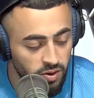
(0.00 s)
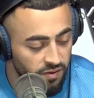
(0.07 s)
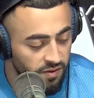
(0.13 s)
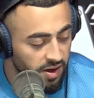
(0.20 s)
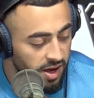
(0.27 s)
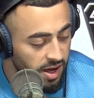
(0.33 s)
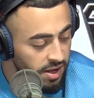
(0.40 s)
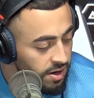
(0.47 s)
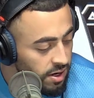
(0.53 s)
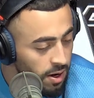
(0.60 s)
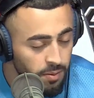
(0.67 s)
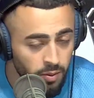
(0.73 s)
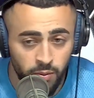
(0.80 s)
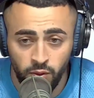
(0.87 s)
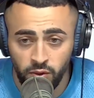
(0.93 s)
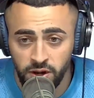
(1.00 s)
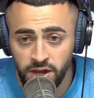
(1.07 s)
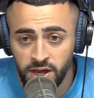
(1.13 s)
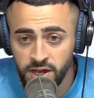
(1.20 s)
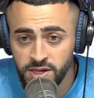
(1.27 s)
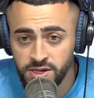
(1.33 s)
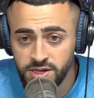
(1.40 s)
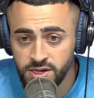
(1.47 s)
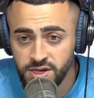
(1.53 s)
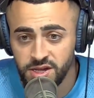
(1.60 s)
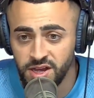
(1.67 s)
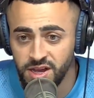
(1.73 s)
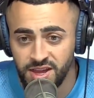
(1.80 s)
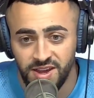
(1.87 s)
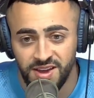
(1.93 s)
If I had a couple more hands,
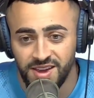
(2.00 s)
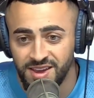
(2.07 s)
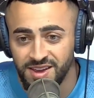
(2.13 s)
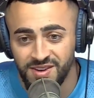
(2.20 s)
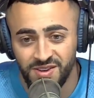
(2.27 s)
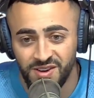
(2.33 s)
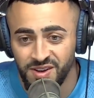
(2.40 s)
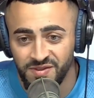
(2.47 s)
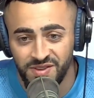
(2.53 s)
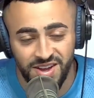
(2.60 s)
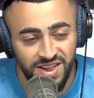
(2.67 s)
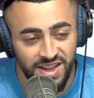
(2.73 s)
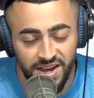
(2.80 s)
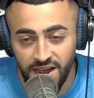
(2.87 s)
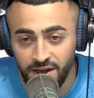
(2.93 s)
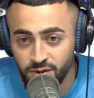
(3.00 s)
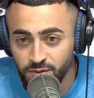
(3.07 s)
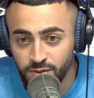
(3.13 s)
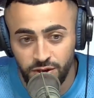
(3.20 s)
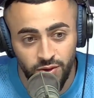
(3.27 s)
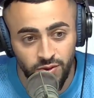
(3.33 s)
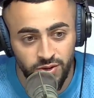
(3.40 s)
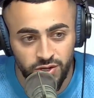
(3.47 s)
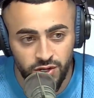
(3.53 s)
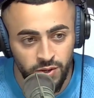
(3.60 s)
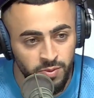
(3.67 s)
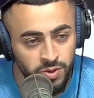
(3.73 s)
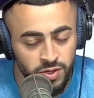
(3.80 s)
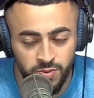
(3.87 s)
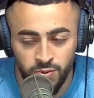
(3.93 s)
like you know what I mean? Like, I would be doing so
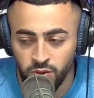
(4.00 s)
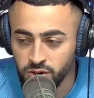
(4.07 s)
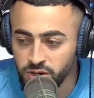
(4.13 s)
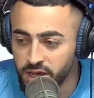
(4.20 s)
much more.